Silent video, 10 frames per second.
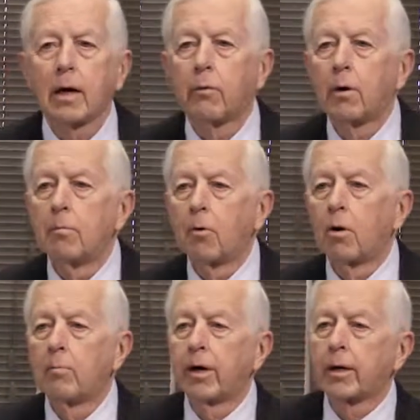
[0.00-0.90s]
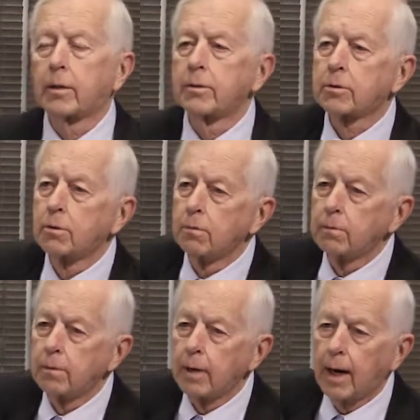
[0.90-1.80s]
there were more Americans who
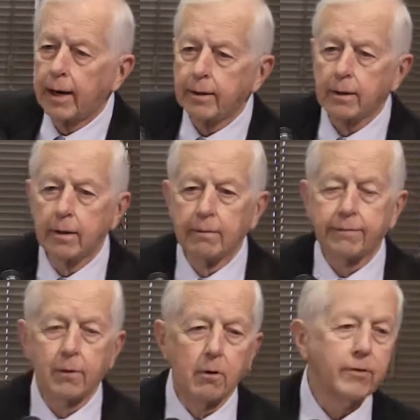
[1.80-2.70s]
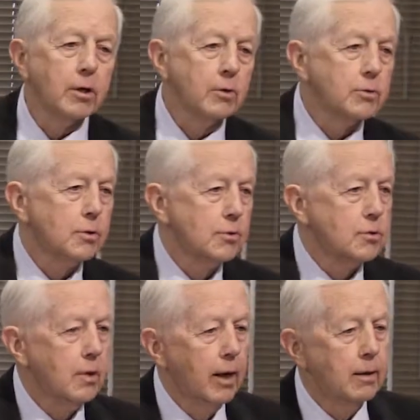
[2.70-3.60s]
died of
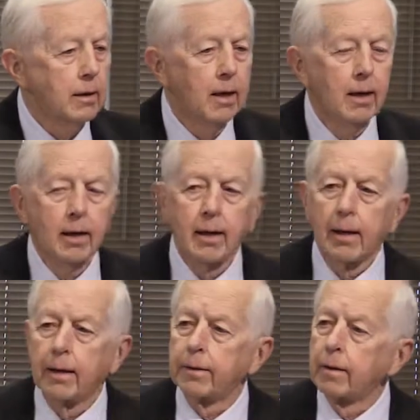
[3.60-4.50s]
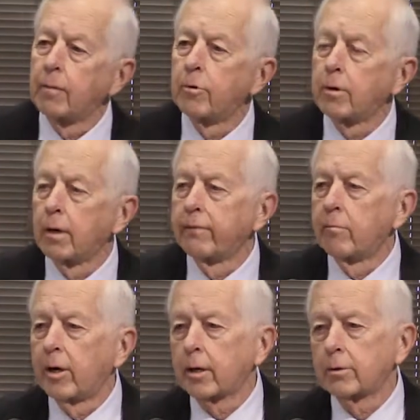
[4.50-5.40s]
overdoses than the number of
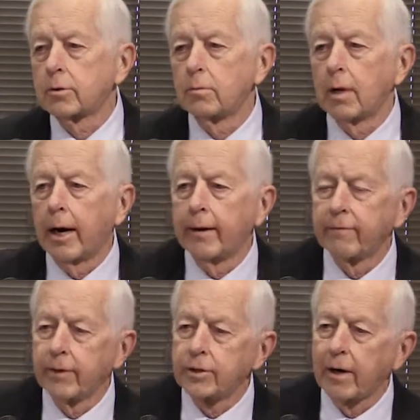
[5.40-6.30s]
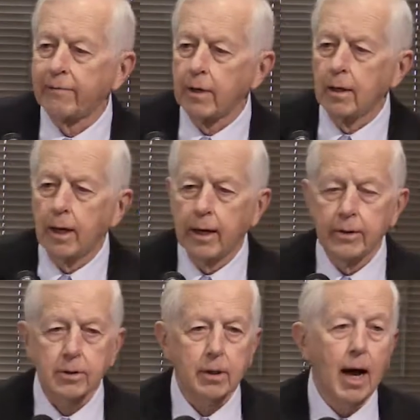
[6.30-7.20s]
Americans who died of HIV and
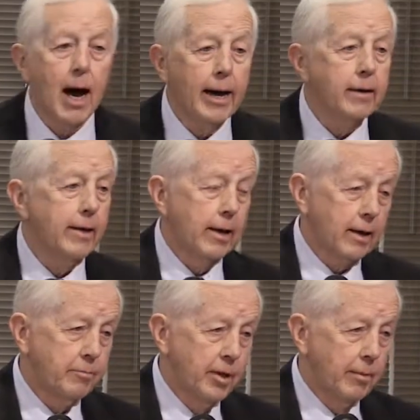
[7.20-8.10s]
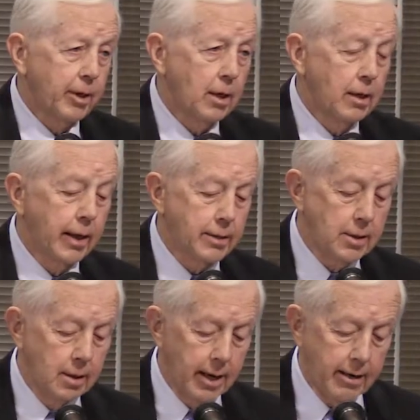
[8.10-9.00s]
AIDS at the height of that epidemic in
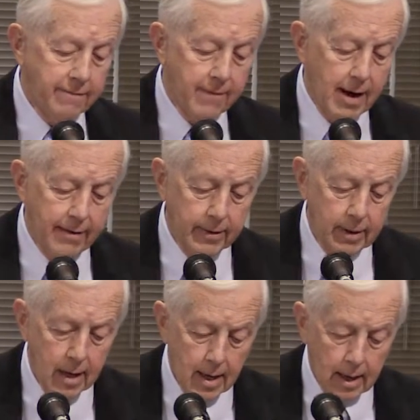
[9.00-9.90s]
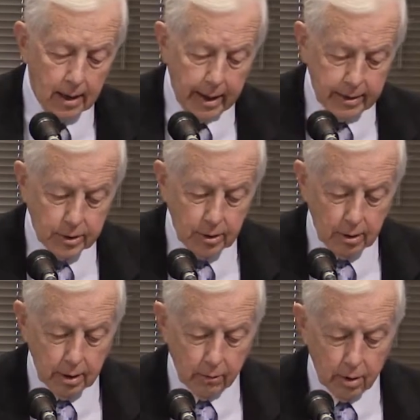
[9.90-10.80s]
1995, and last year
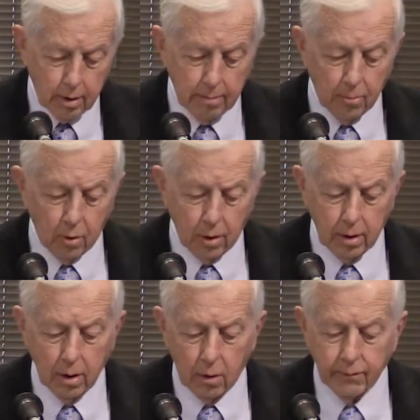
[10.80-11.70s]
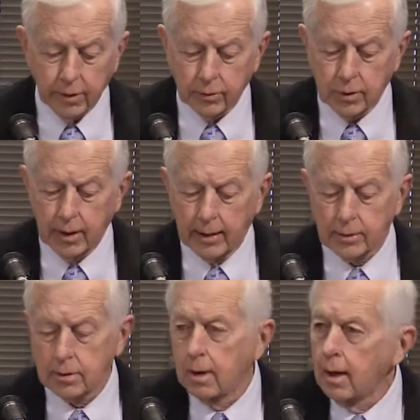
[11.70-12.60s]
there were more overdose
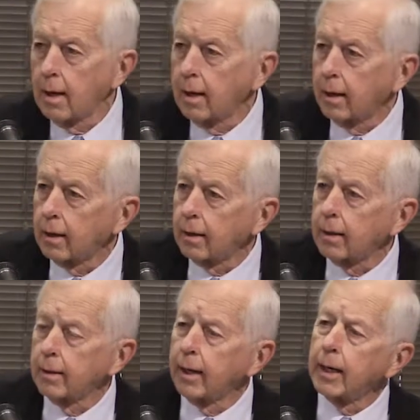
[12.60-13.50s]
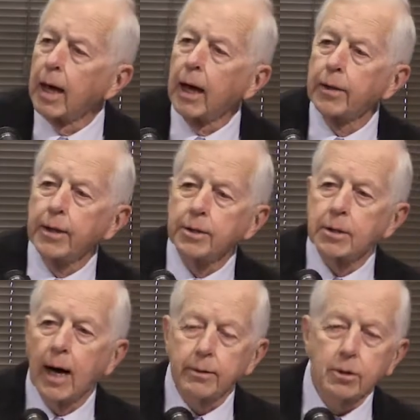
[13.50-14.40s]
deaths than the
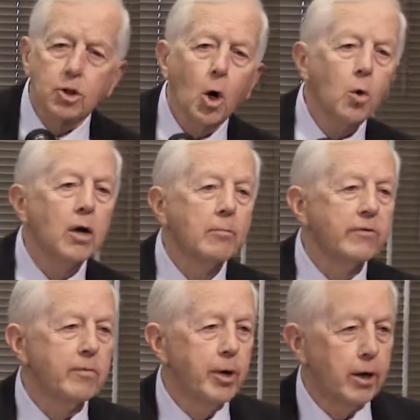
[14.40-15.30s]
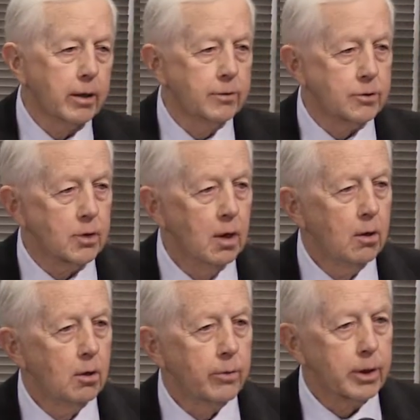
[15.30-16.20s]
total number of Americans
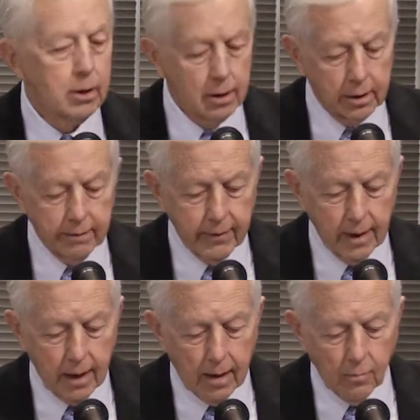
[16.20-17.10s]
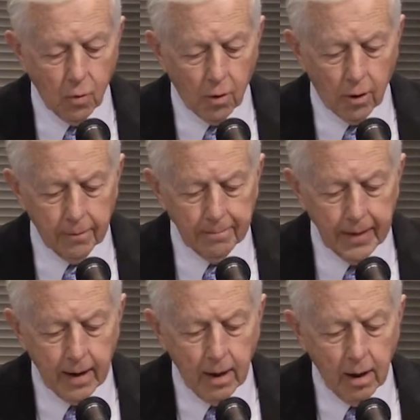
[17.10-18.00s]
who were killed in the Vietnam War.
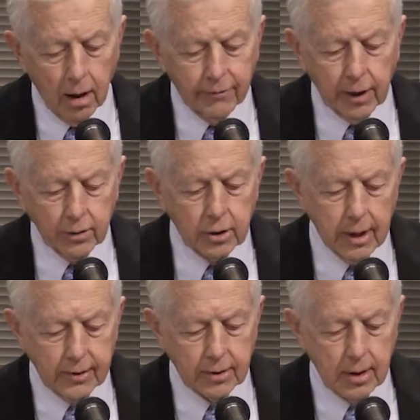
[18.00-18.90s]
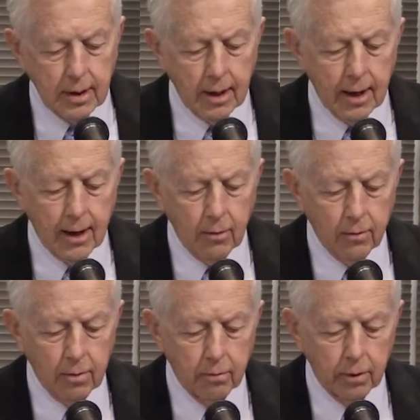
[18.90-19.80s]
Overdose deaths in Indiana
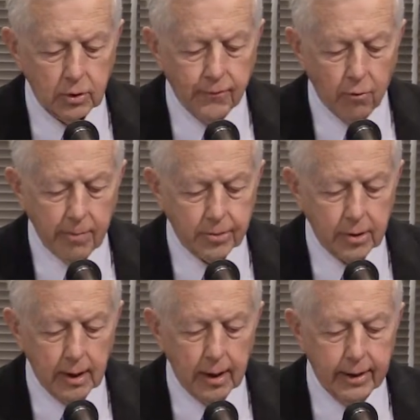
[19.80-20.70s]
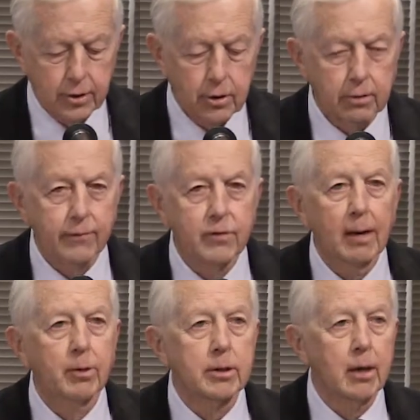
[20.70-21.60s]
rose 40% last year. They've
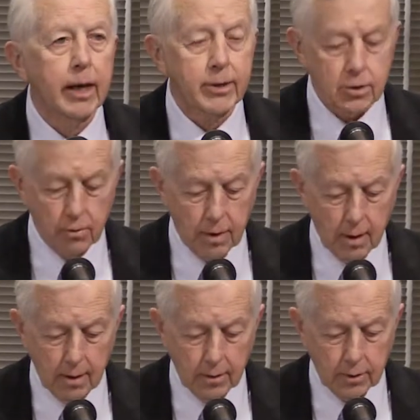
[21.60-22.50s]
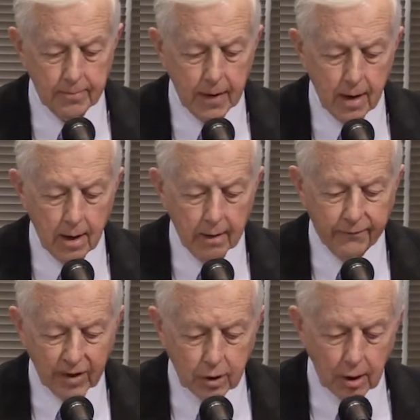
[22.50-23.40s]
doubled in the last 3 years.
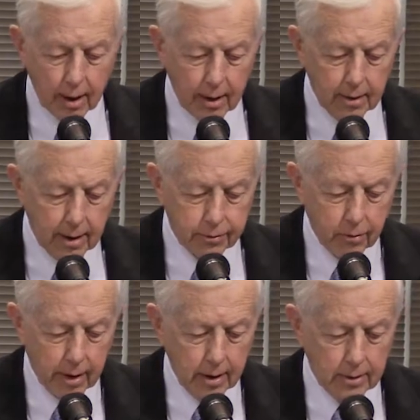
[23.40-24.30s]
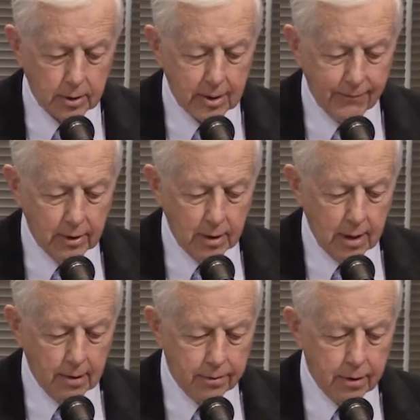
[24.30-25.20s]
Officially, our death rate is
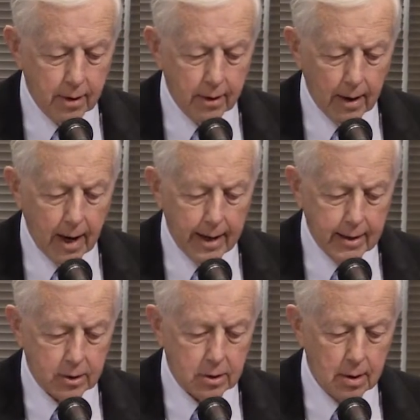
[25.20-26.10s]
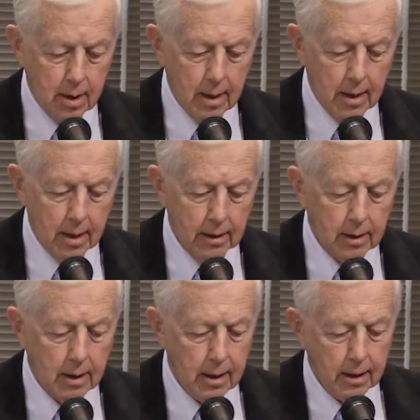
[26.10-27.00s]
17th highest in
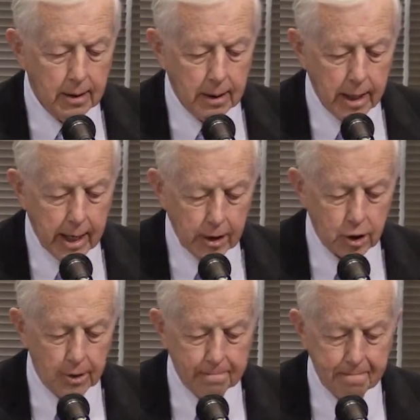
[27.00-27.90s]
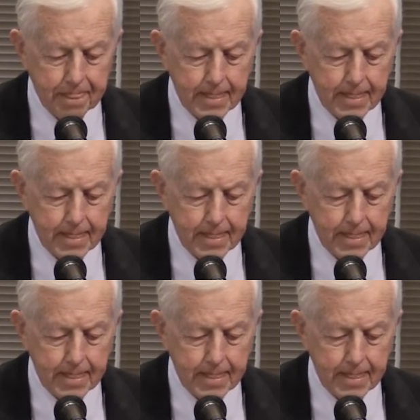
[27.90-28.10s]
the nation.